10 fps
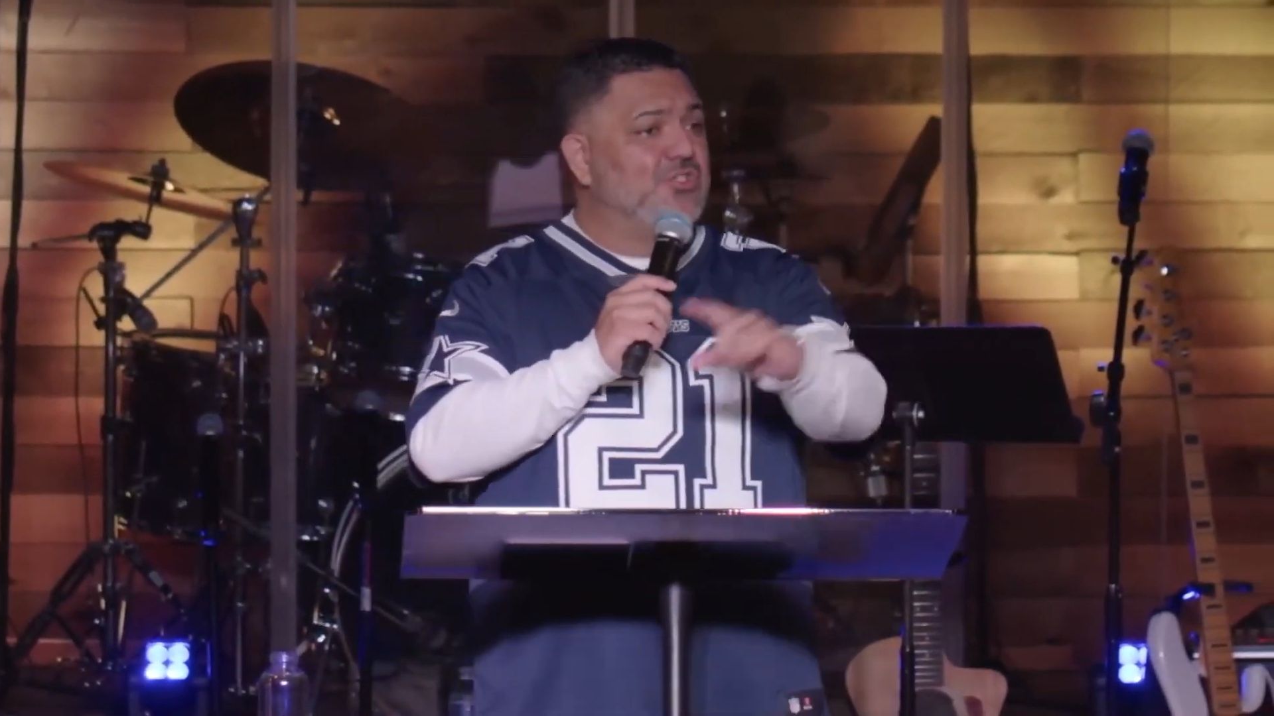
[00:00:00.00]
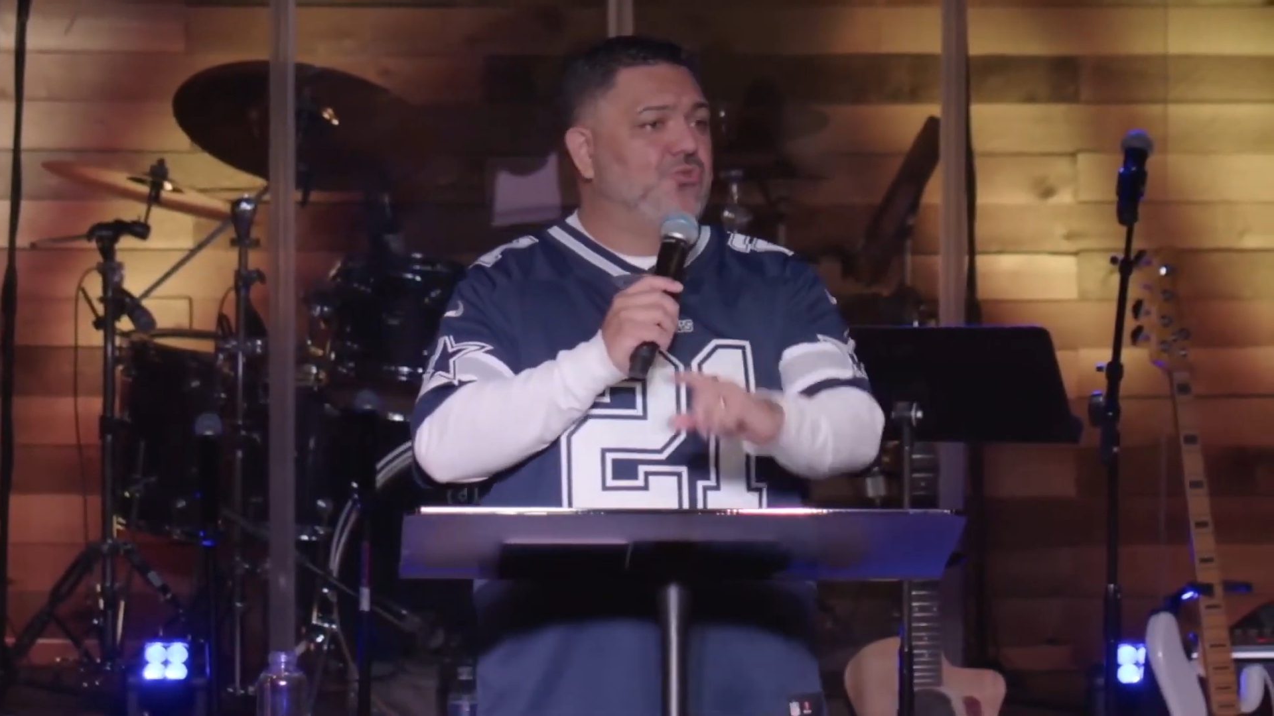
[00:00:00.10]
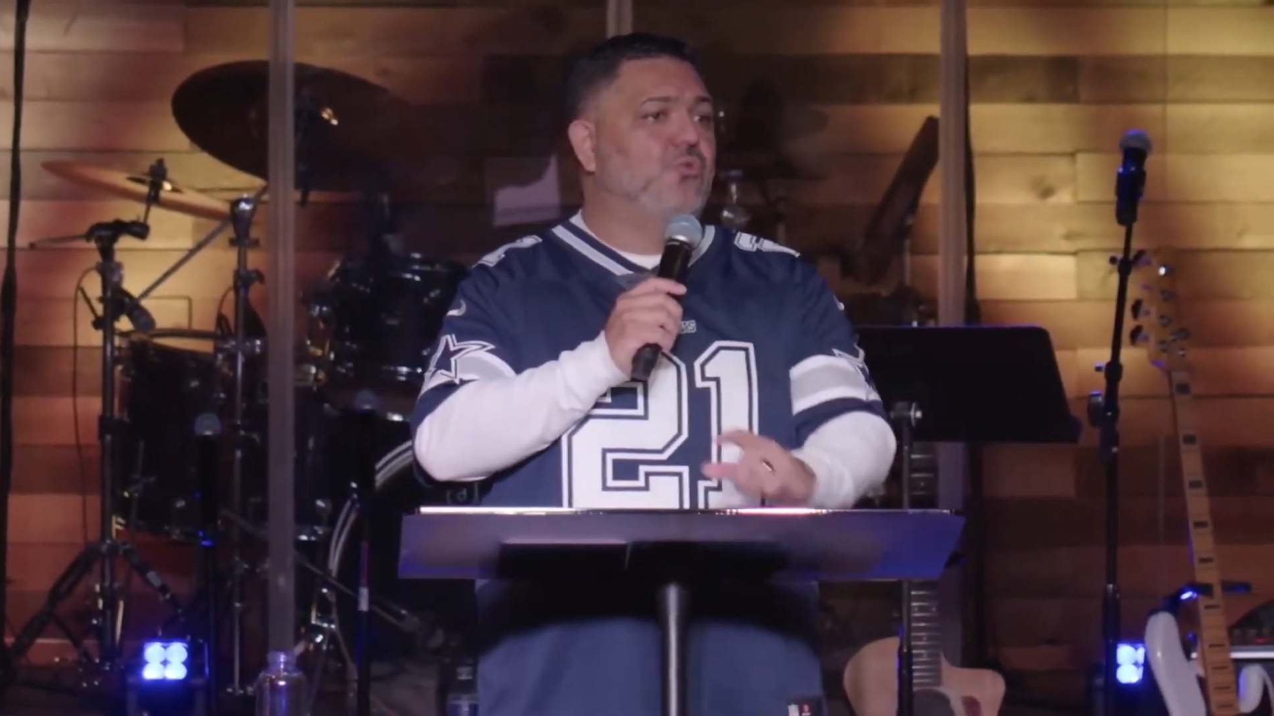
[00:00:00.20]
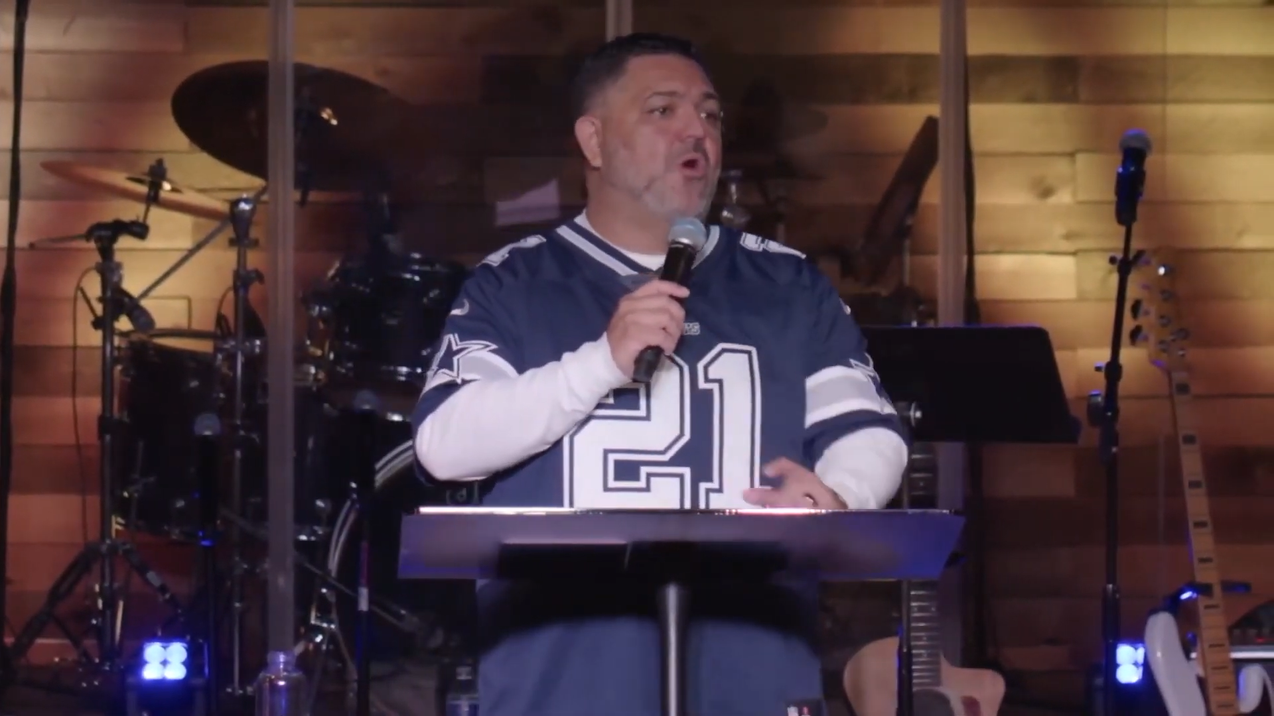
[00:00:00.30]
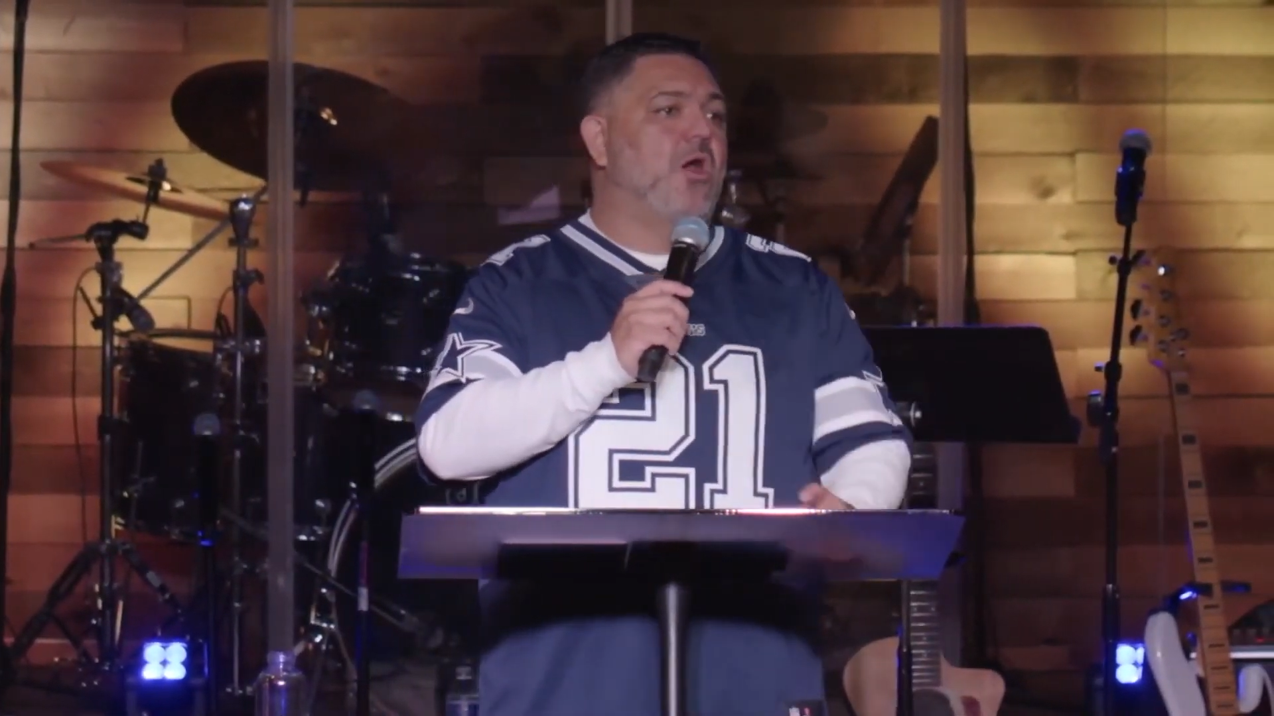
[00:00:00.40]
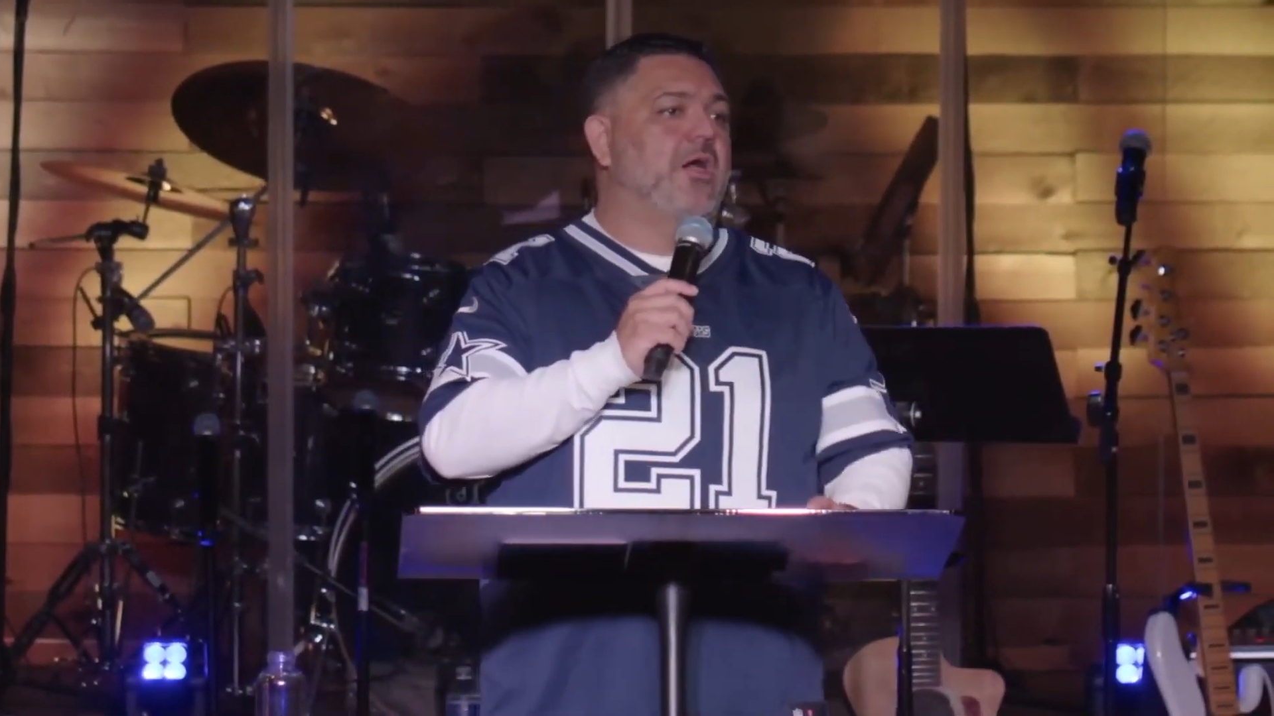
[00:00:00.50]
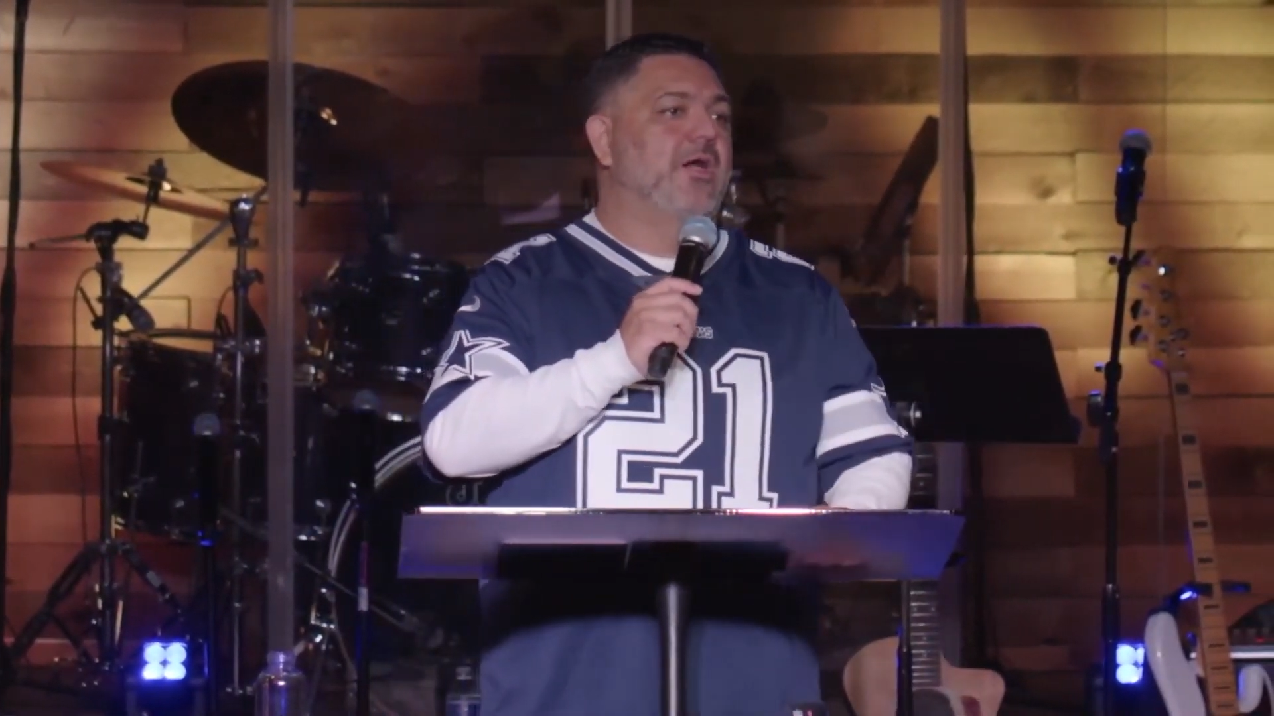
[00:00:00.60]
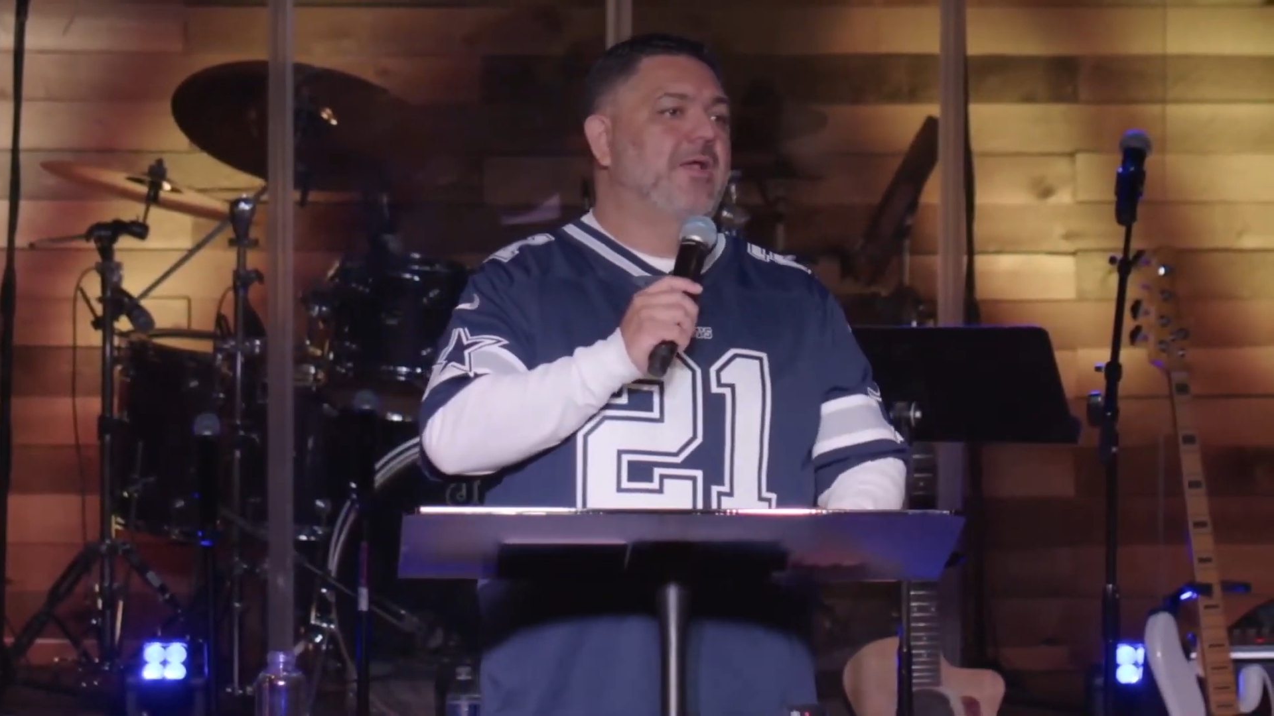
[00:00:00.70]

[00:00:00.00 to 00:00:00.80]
you are.